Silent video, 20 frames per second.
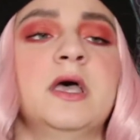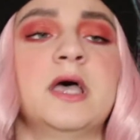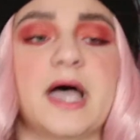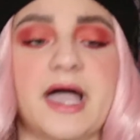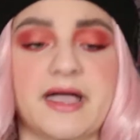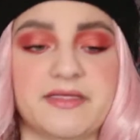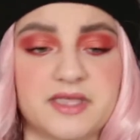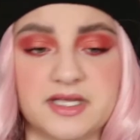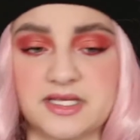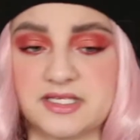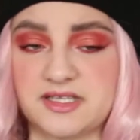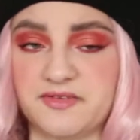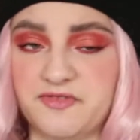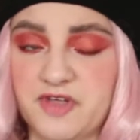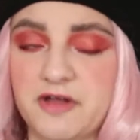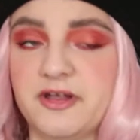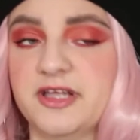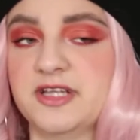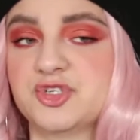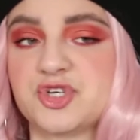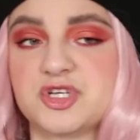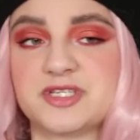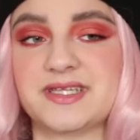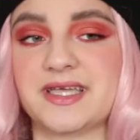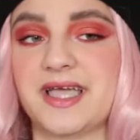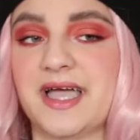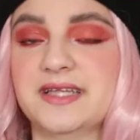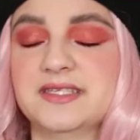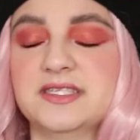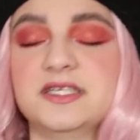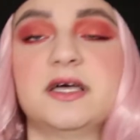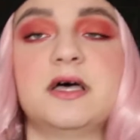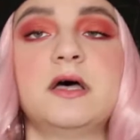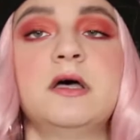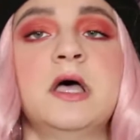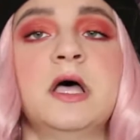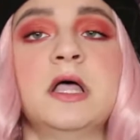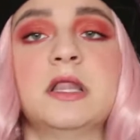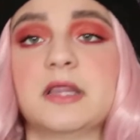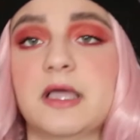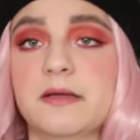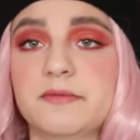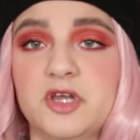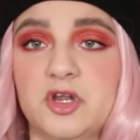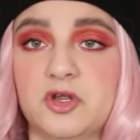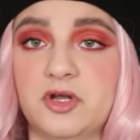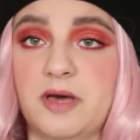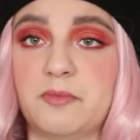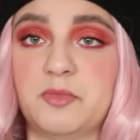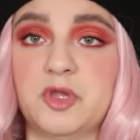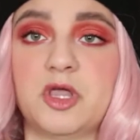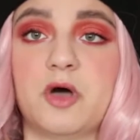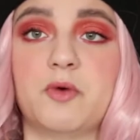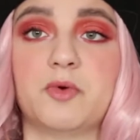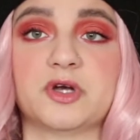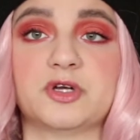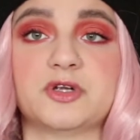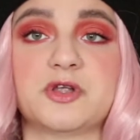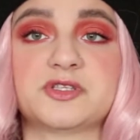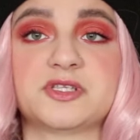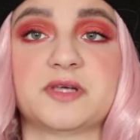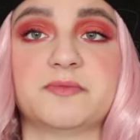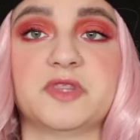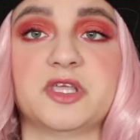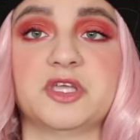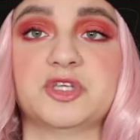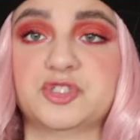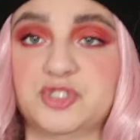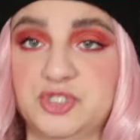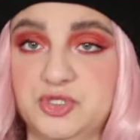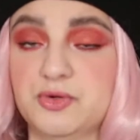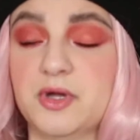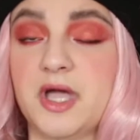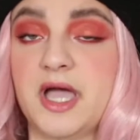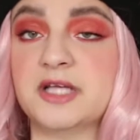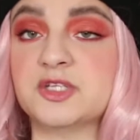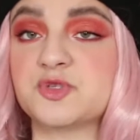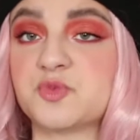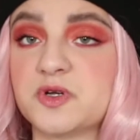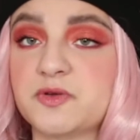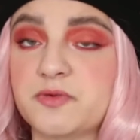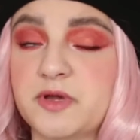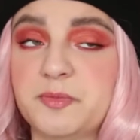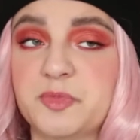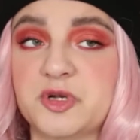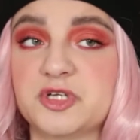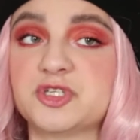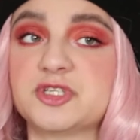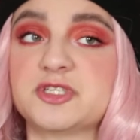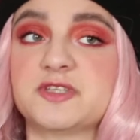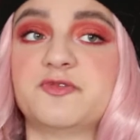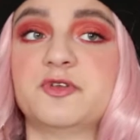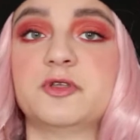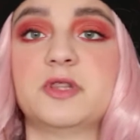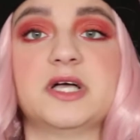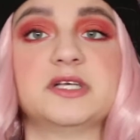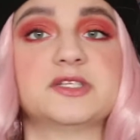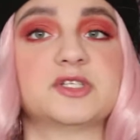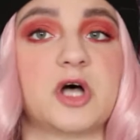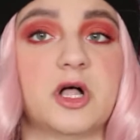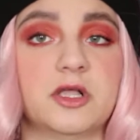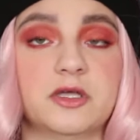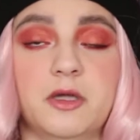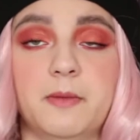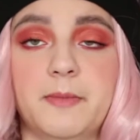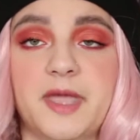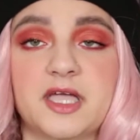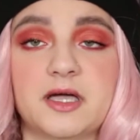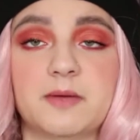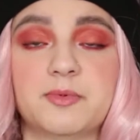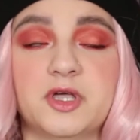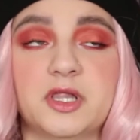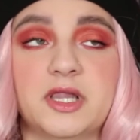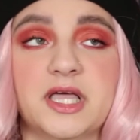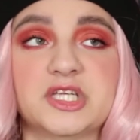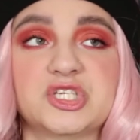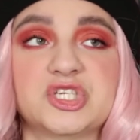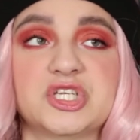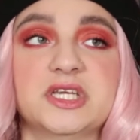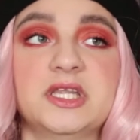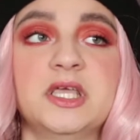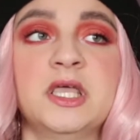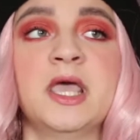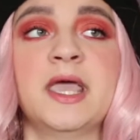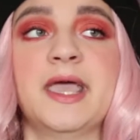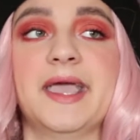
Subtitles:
I think it's a very interesting idea. Let me know down below what are some things you guys would repurchase if you lost all your makeup collection.